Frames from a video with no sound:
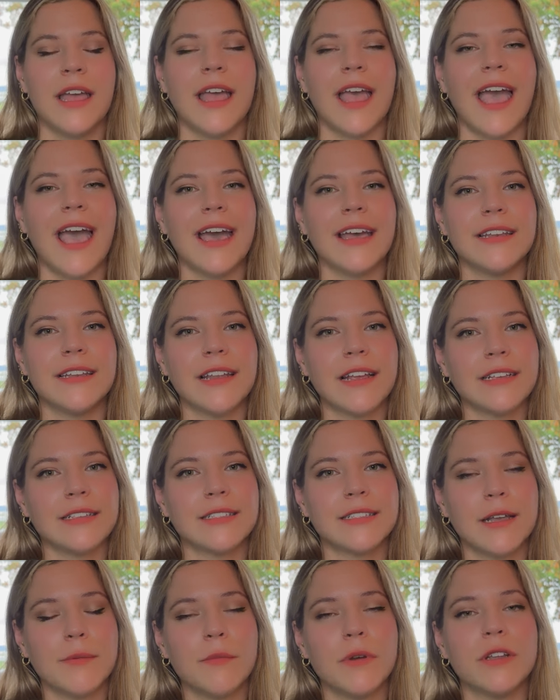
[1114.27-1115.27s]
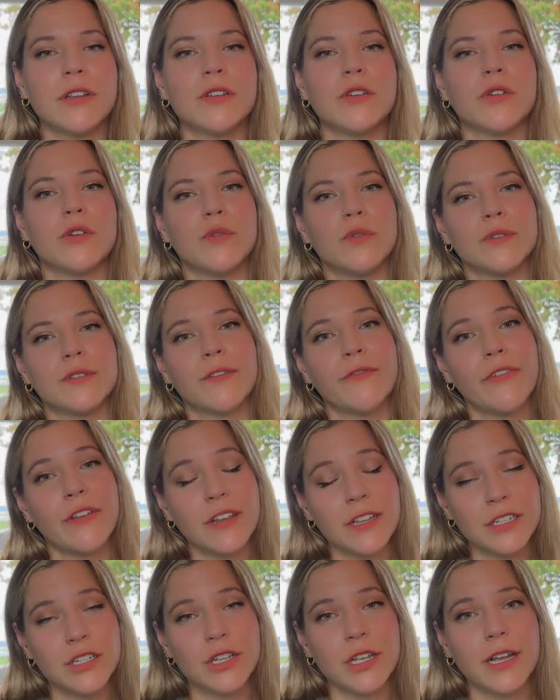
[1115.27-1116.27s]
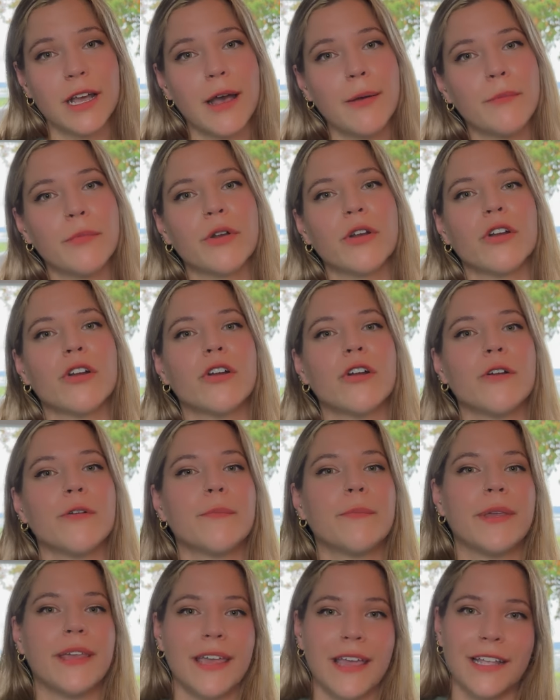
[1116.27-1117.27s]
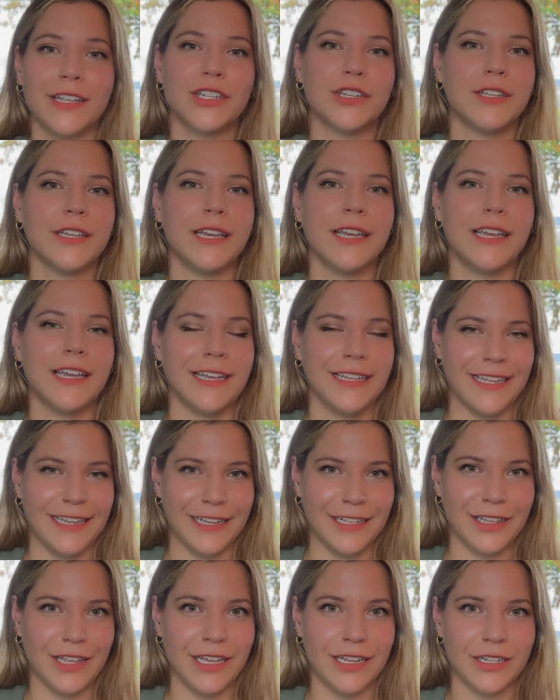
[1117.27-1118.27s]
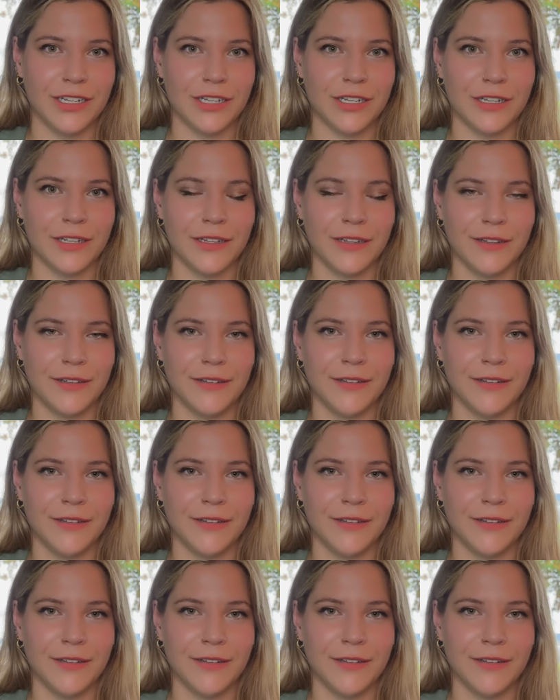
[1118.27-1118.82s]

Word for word: and as someone who's finishing up her PhD in English,